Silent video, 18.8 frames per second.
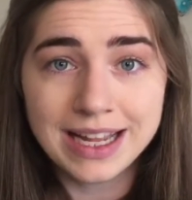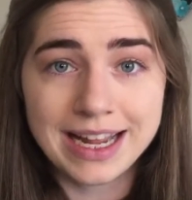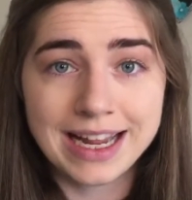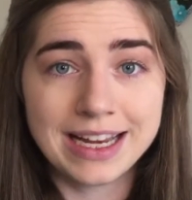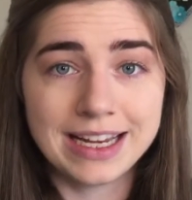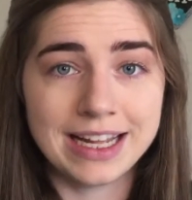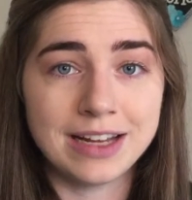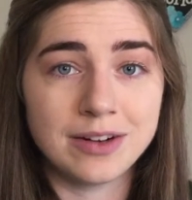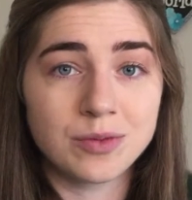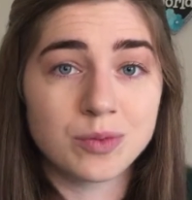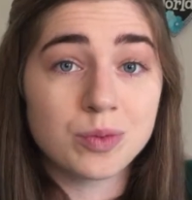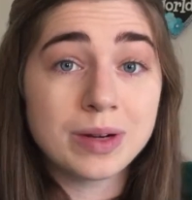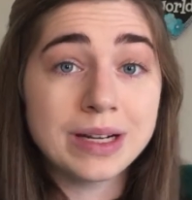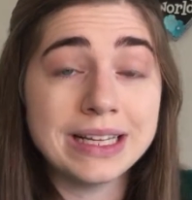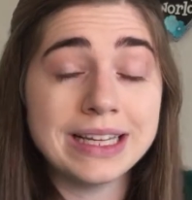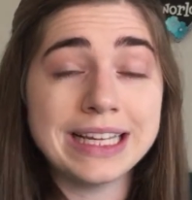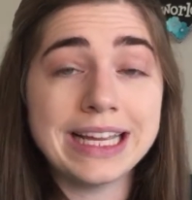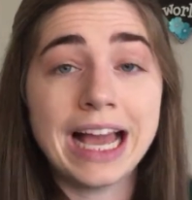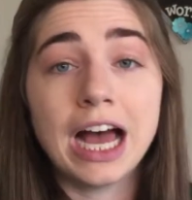And it
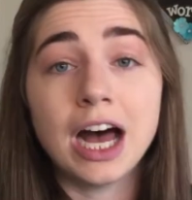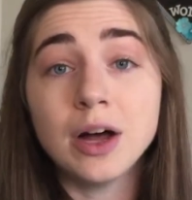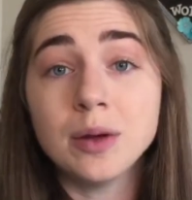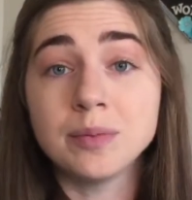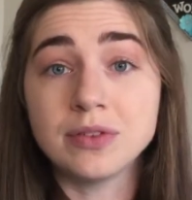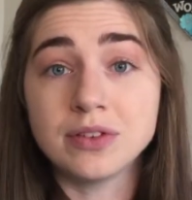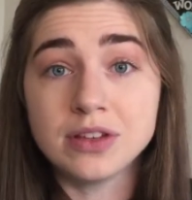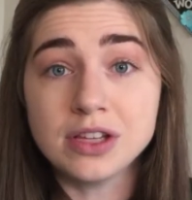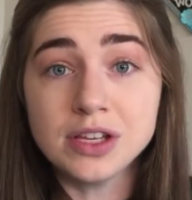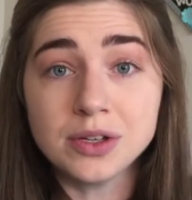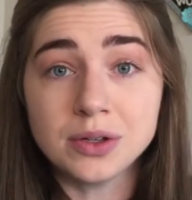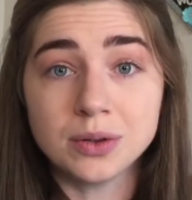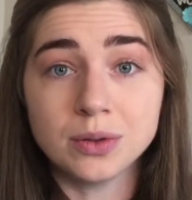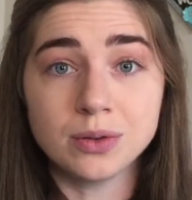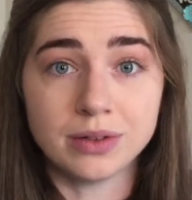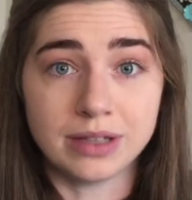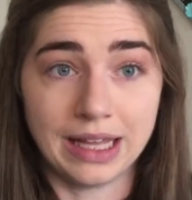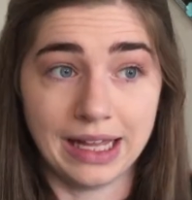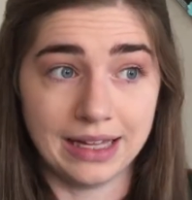really helps
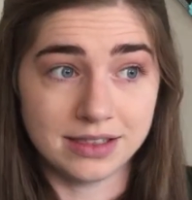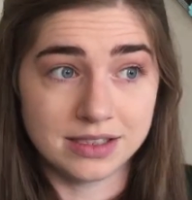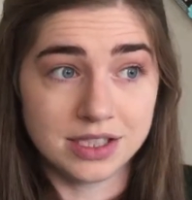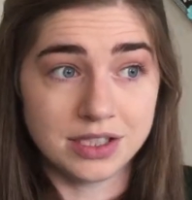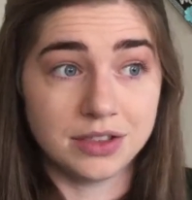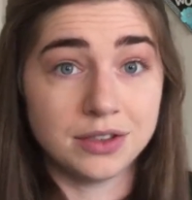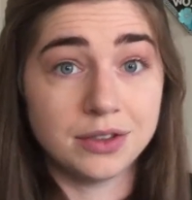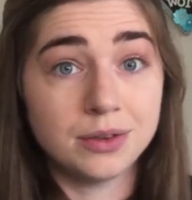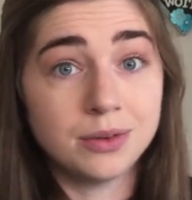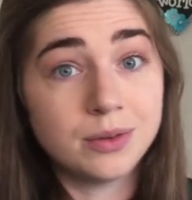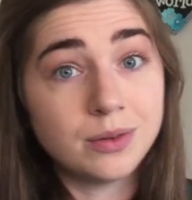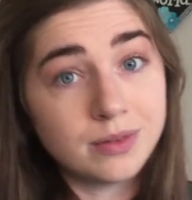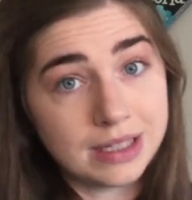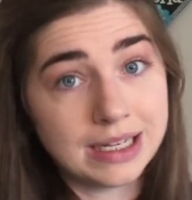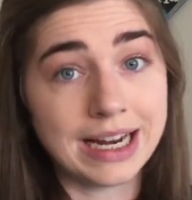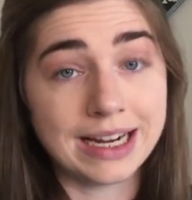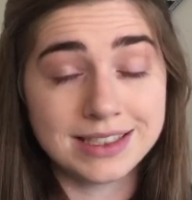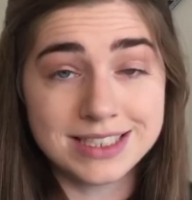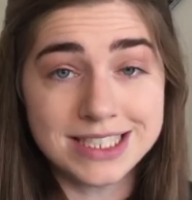you get to
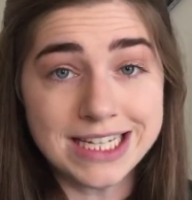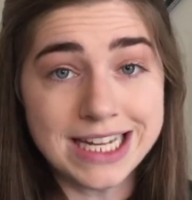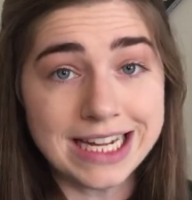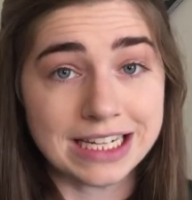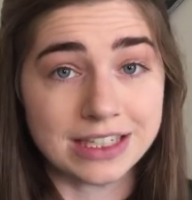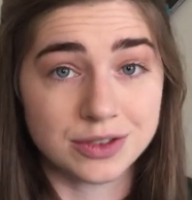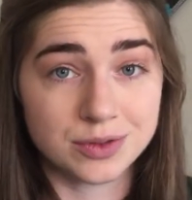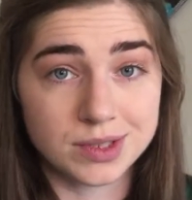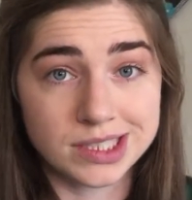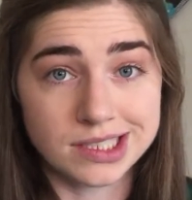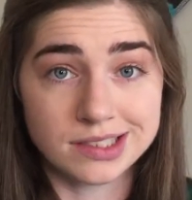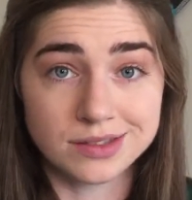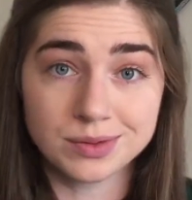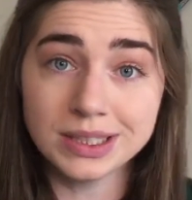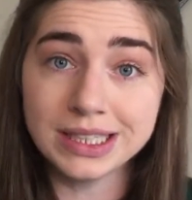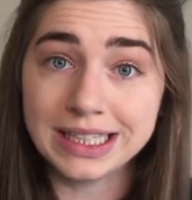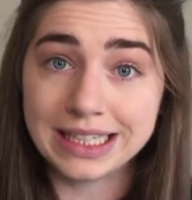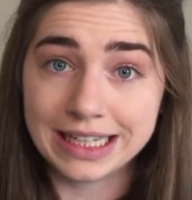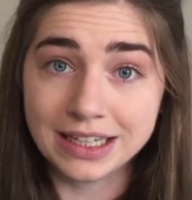the next stage, which
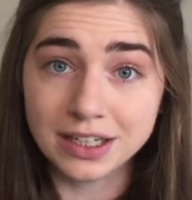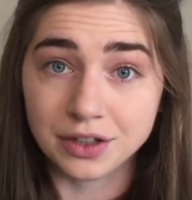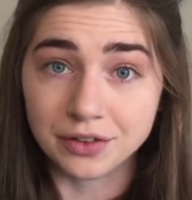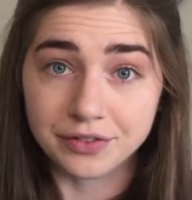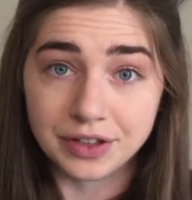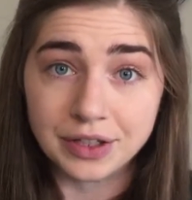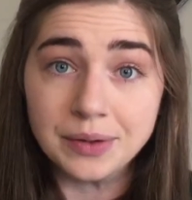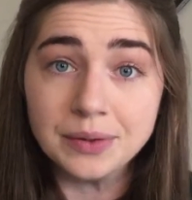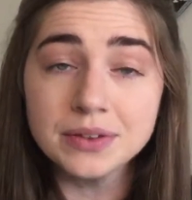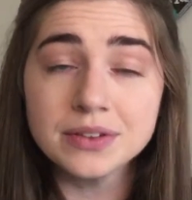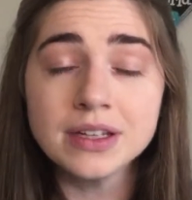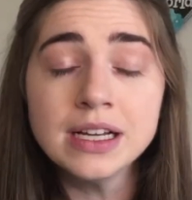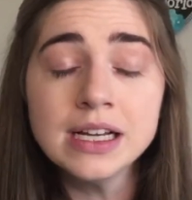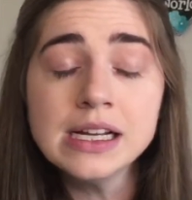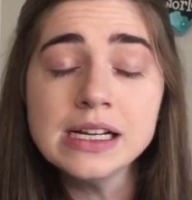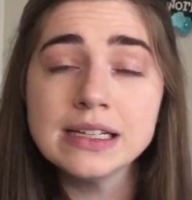is really interviews.